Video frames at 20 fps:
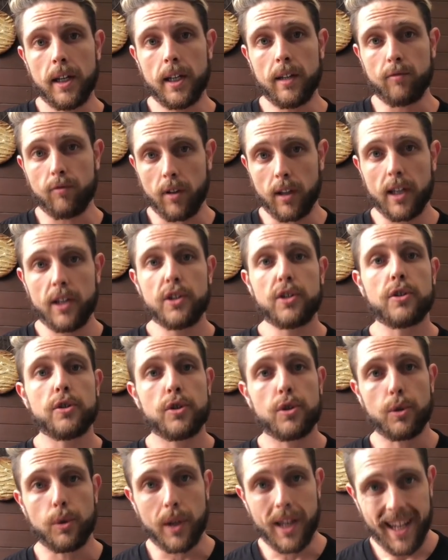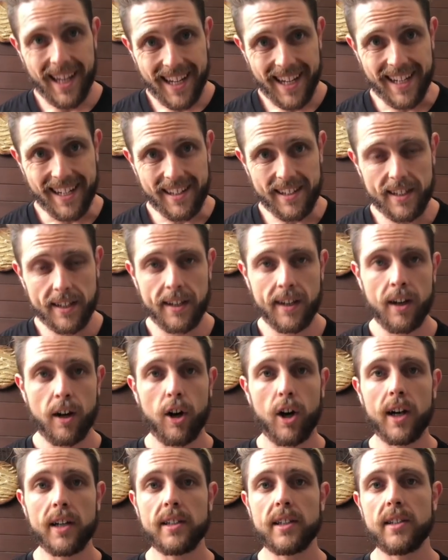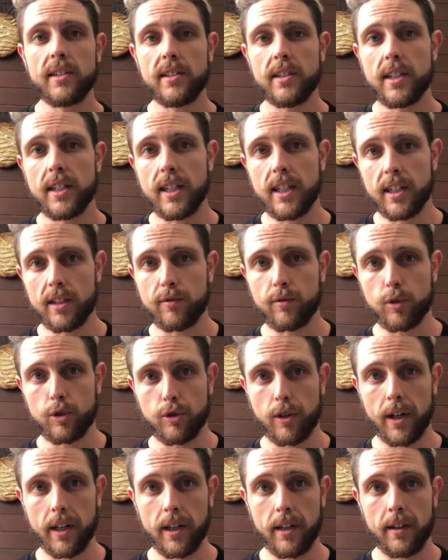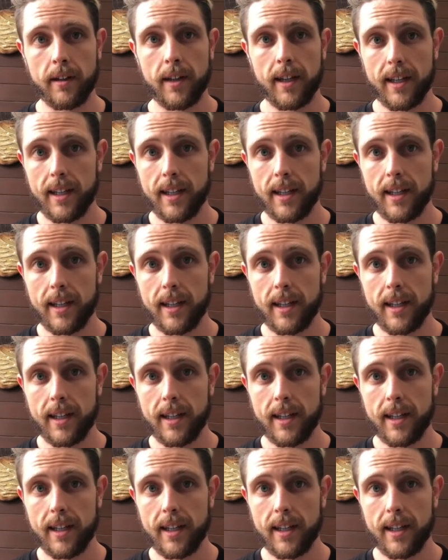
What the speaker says: In relation to HIIT, high intensity interval training